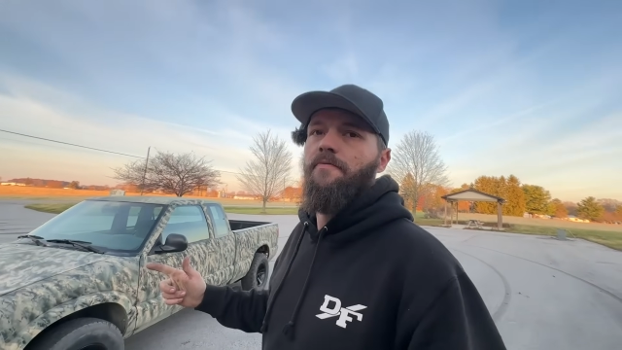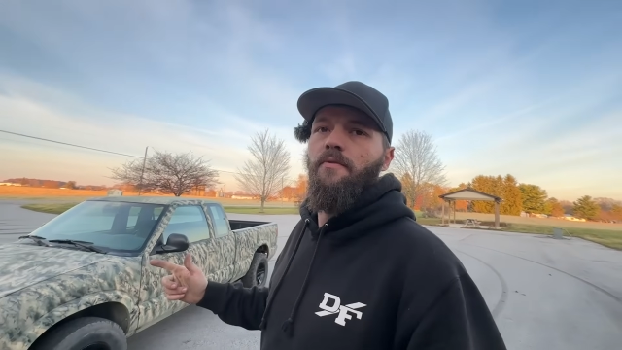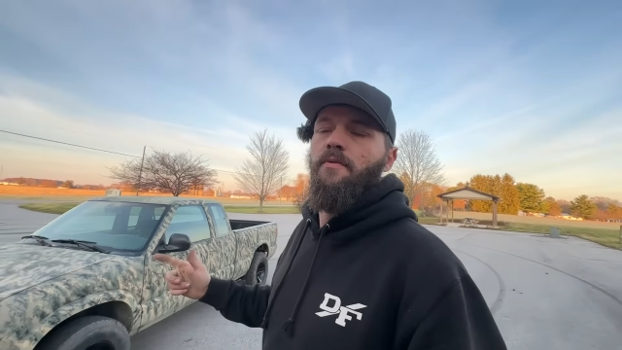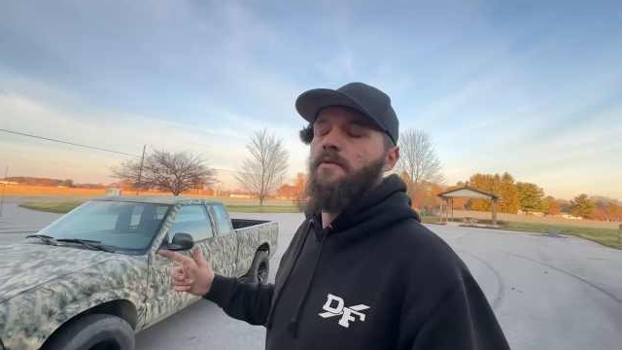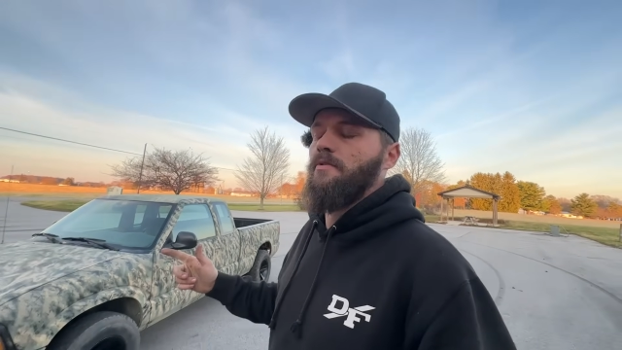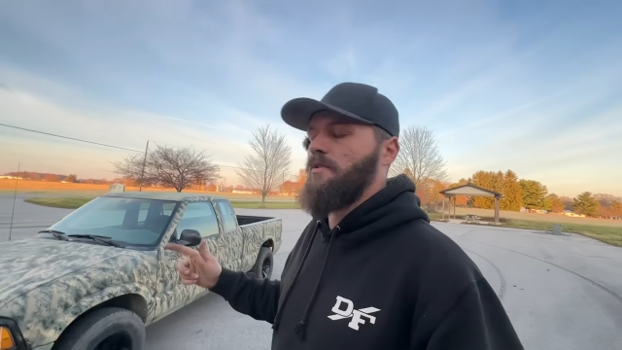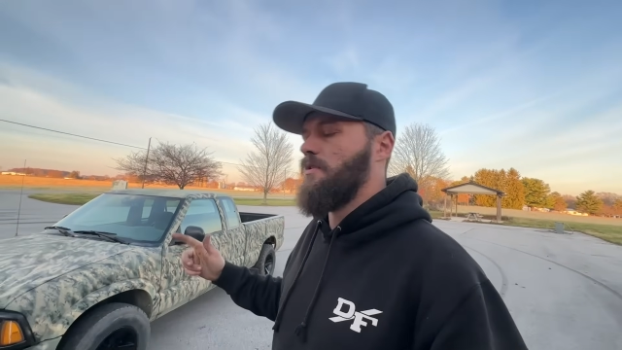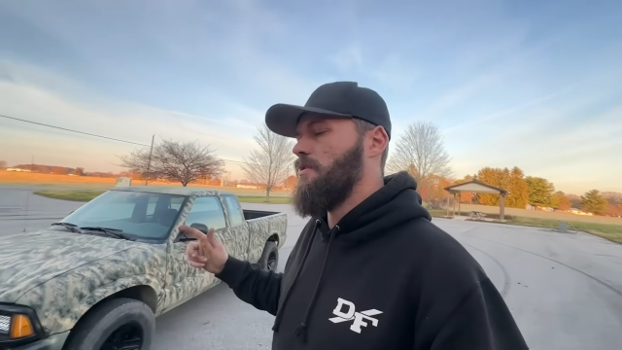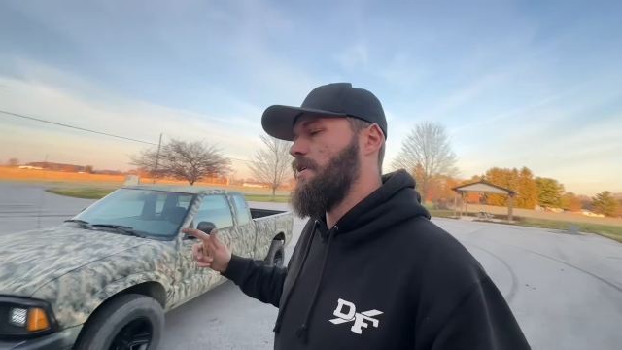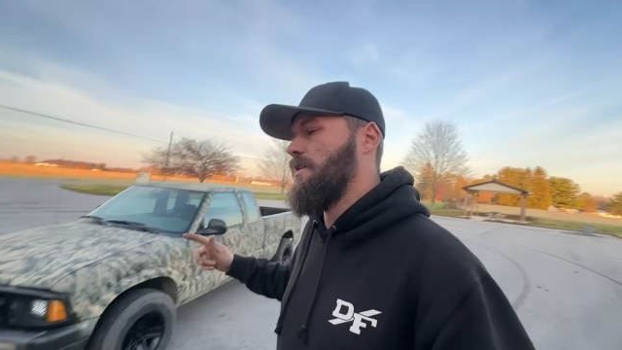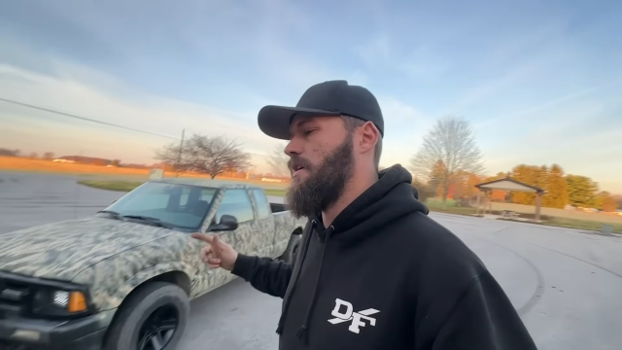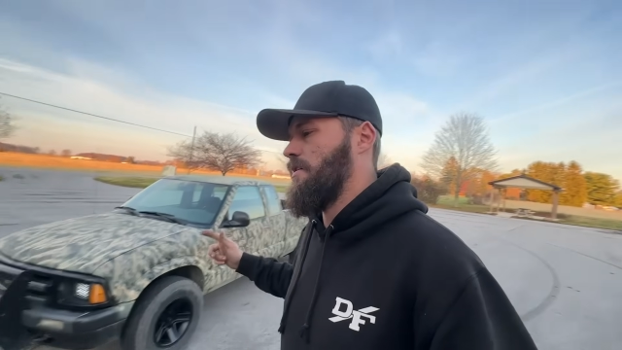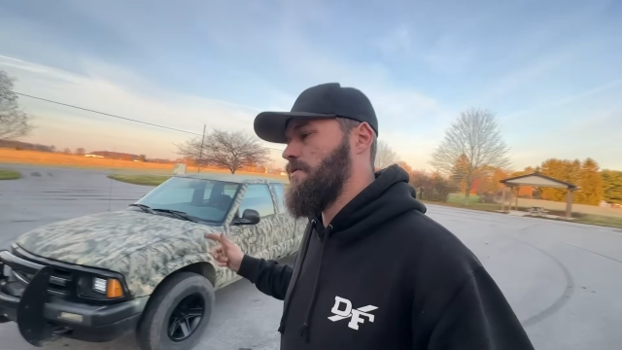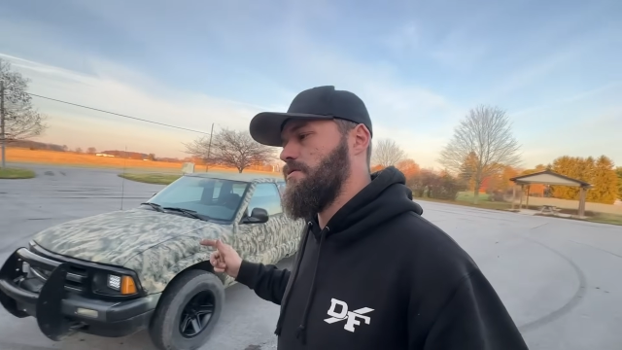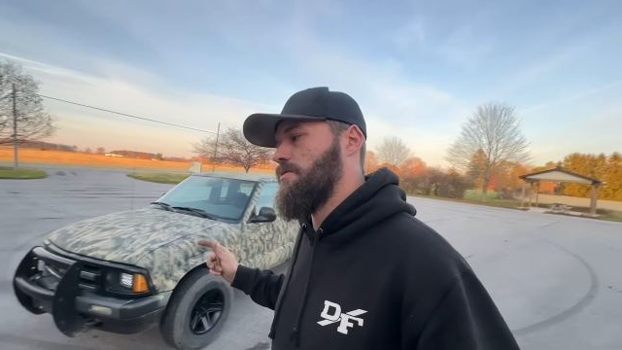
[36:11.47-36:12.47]
the floors
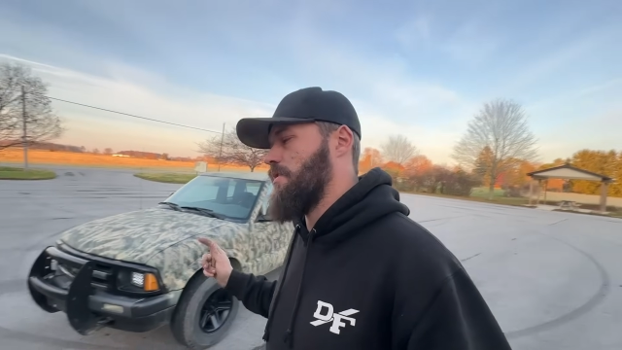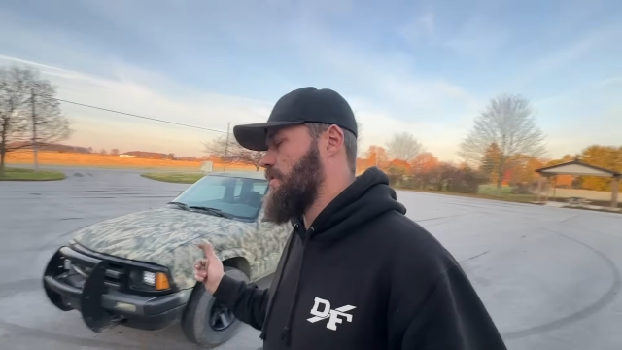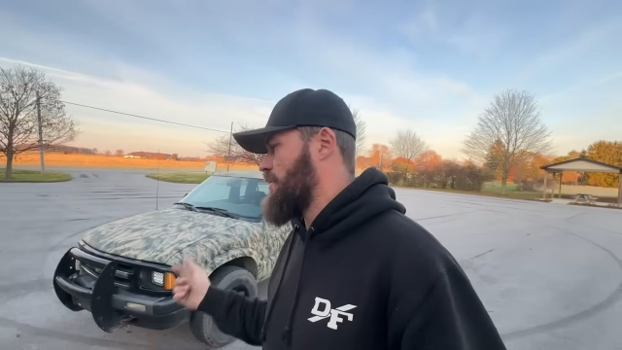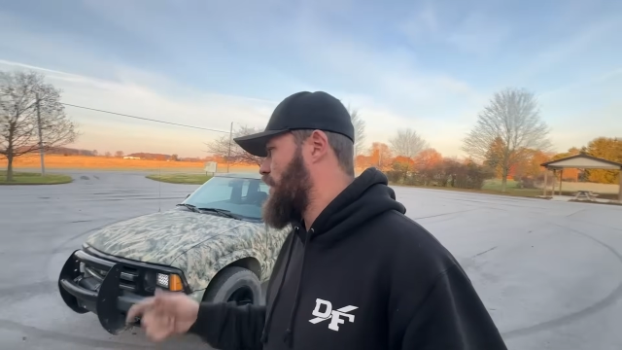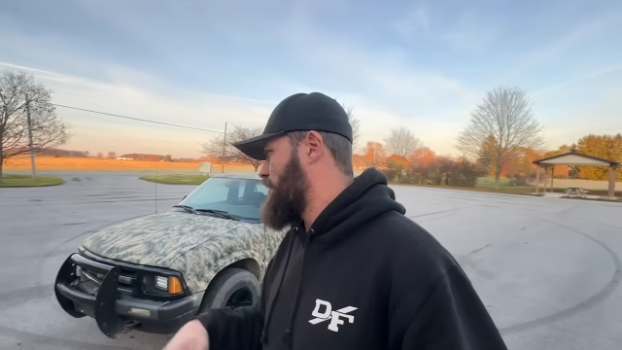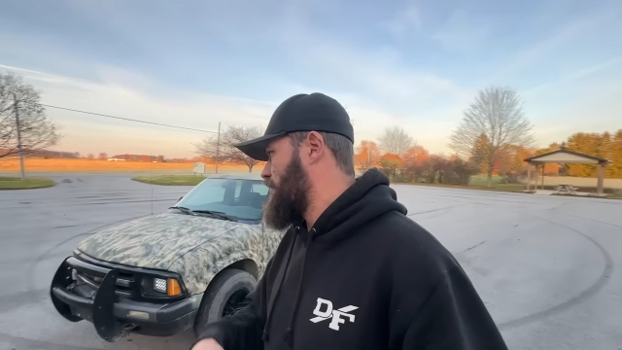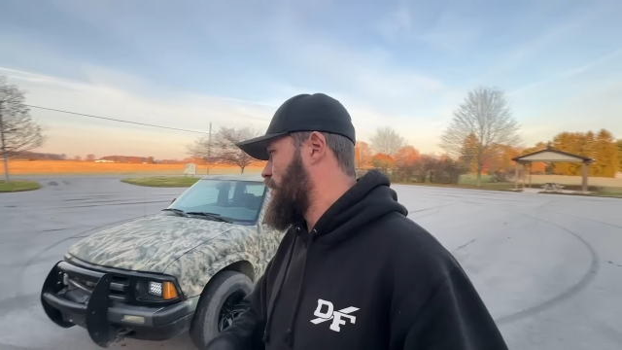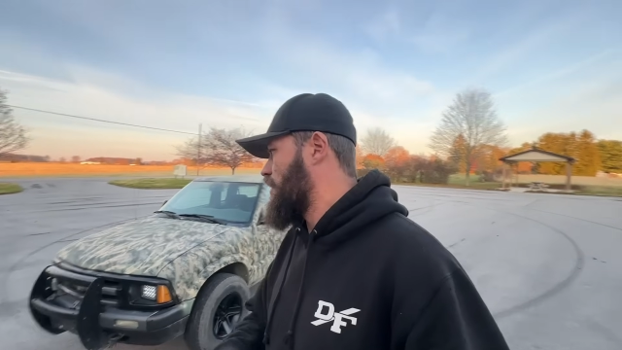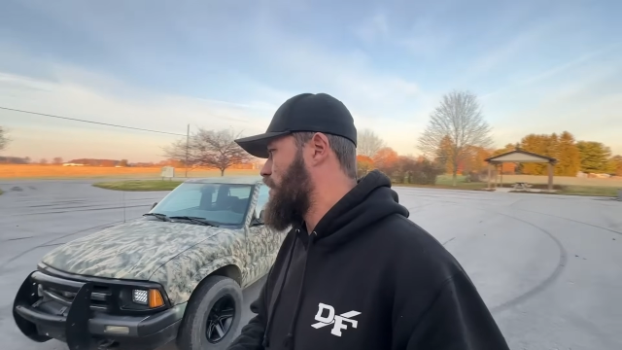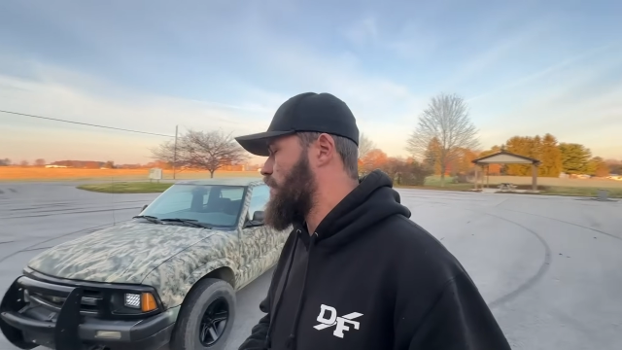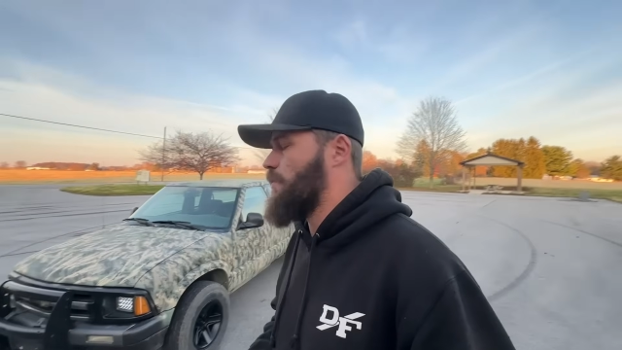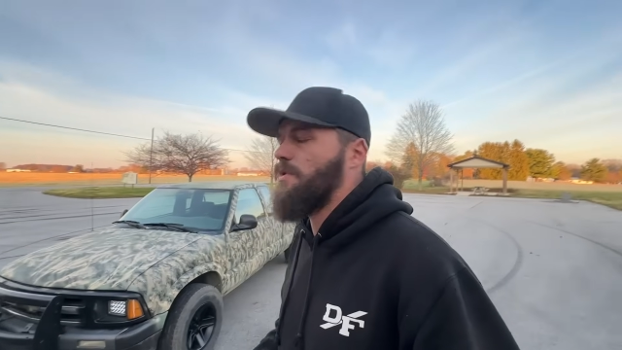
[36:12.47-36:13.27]
clean out of the trunk of that thing,